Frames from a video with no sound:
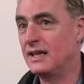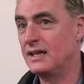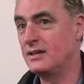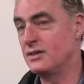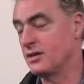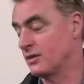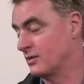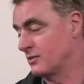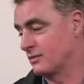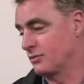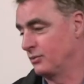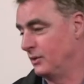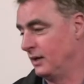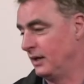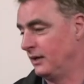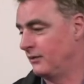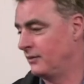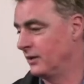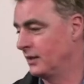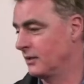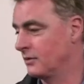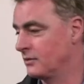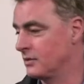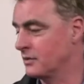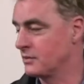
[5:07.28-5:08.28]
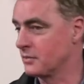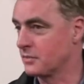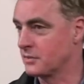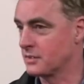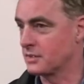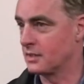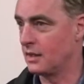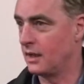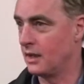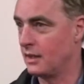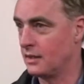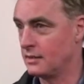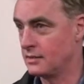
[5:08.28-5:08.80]
then just whatever, do some
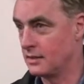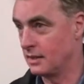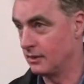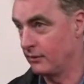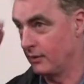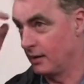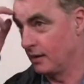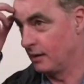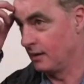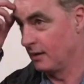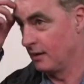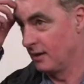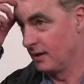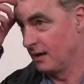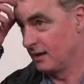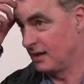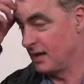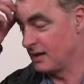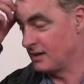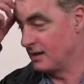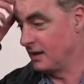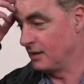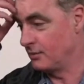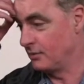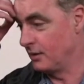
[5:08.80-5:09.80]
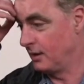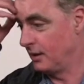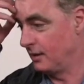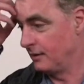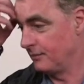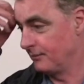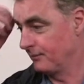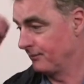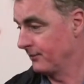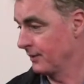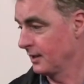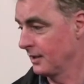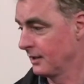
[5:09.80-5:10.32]
Sky TV. That's it, really.
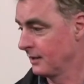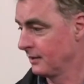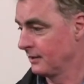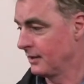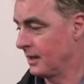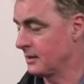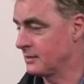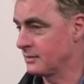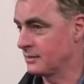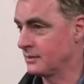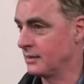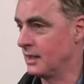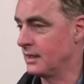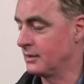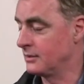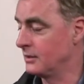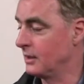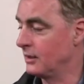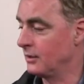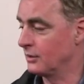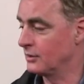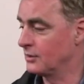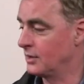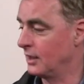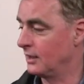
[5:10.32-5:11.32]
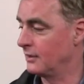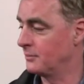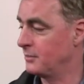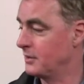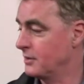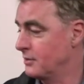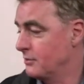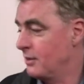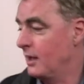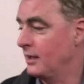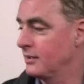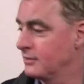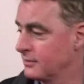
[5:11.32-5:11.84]
That's it in a nutshell. But
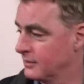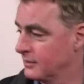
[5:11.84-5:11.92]
it's great,